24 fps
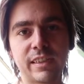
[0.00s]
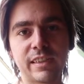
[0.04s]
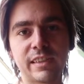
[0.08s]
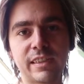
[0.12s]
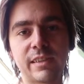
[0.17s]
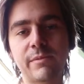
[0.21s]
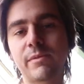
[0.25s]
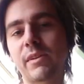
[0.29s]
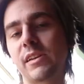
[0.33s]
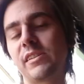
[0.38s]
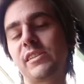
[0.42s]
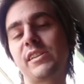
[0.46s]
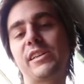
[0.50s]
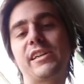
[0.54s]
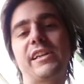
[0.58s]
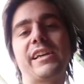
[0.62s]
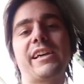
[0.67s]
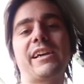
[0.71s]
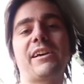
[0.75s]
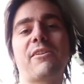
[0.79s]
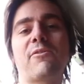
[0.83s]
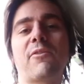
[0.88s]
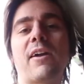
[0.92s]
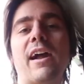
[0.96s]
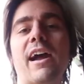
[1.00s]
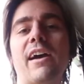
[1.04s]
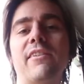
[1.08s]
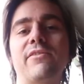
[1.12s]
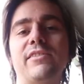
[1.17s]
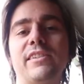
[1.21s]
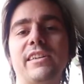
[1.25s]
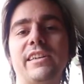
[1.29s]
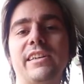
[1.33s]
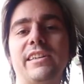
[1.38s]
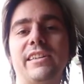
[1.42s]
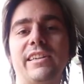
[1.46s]
sometimes you gotta get
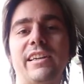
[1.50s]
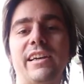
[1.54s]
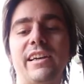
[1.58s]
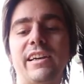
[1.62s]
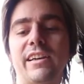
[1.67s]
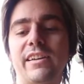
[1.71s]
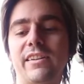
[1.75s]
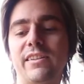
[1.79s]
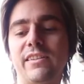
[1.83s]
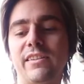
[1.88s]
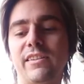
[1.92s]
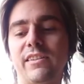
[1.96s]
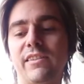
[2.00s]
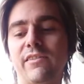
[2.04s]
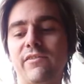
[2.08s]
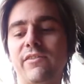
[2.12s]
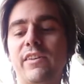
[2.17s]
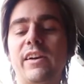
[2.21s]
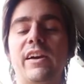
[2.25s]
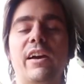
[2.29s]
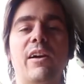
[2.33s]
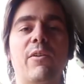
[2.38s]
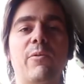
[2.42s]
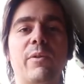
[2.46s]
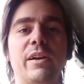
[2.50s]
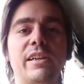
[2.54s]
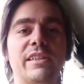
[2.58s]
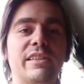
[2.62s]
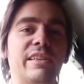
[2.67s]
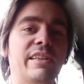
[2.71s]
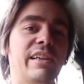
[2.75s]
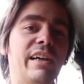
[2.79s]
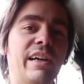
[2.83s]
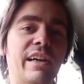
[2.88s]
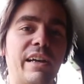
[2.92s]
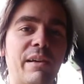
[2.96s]
crafty and like figure out ways
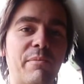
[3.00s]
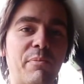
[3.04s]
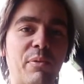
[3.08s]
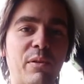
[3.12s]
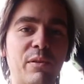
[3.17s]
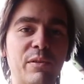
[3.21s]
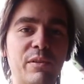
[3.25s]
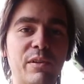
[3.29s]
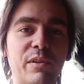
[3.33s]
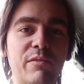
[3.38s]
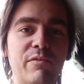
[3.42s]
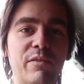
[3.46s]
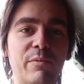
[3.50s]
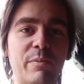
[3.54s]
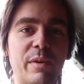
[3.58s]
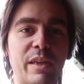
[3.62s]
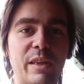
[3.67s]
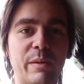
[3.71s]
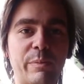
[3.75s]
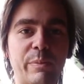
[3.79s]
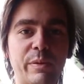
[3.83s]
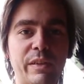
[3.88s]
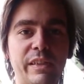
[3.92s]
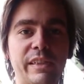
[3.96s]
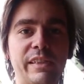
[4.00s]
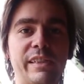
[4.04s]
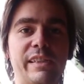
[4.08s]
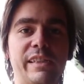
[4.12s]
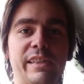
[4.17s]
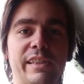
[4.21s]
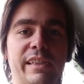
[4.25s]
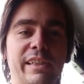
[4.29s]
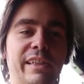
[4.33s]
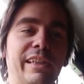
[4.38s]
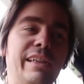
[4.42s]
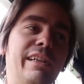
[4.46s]
to not get pulled over by the police
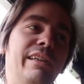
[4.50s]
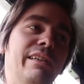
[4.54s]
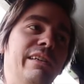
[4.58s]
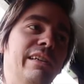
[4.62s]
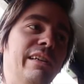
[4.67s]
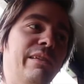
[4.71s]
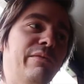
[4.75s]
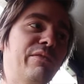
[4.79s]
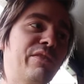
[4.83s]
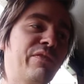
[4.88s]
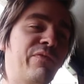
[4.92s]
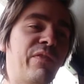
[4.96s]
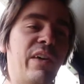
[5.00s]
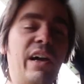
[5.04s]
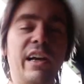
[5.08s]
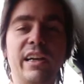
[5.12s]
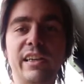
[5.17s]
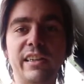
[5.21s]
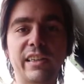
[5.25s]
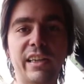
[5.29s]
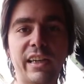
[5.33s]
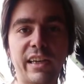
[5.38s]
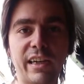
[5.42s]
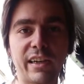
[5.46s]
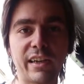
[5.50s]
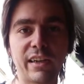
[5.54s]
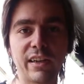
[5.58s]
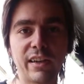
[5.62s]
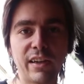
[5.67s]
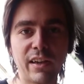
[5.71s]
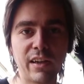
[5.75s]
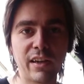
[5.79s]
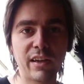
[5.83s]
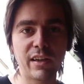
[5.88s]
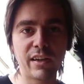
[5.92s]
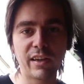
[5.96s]
and then get fined like
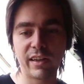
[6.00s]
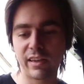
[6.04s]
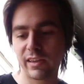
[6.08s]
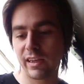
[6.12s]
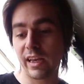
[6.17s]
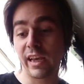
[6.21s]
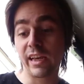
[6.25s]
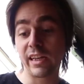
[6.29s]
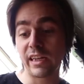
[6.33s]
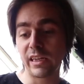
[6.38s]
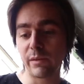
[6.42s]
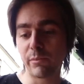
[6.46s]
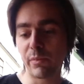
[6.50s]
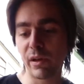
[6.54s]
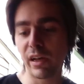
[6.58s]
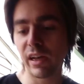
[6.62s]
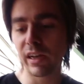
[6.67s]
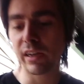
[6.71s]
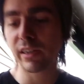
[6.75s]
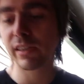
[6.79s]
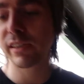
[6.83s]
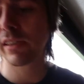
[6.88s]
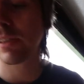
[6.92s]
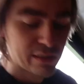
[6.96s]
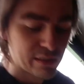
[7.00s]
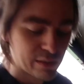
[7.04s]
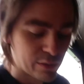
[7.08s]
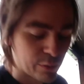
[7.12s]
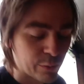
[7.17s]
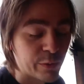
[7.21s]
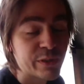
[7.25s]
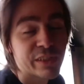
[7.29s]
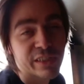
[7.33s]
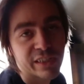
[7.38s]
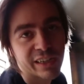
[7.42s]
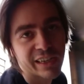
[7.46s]
80 bucks.
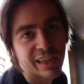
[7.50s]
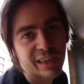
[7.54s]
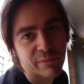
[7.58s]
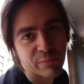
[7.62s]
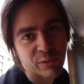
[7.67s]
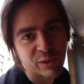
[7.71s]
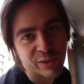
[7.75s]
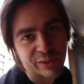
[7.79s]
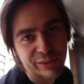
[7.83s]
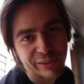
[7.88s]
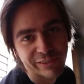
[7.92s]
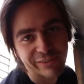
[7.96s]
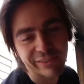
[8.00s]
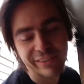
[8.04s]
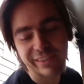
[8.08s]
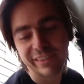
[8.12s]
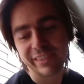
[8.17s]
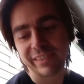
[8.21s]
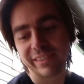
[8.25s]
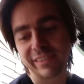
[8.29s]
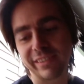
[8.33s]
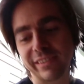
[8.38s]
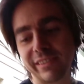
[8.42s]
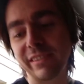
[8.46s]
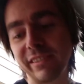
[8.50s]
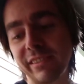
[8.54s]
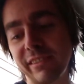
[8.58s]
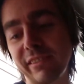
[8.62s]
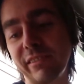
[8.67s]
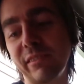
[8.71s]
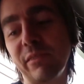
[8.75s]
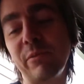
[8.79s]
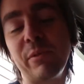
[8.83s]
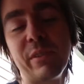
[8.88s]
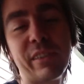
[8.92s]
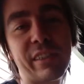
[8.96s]
We still got pulled over.
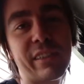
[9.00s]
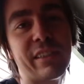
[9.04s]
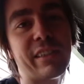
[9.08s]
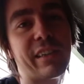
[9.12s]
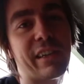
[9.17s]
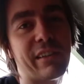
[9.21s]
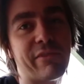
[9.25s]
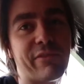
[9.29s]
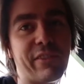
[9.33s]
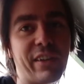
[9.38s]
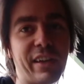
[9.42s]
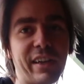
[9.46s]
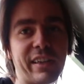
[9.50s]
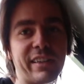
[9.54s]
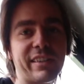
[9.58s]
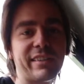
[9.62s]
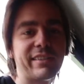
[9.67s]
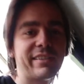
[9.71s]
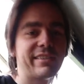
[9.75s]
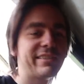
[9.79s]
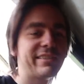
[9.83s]
We still got fined.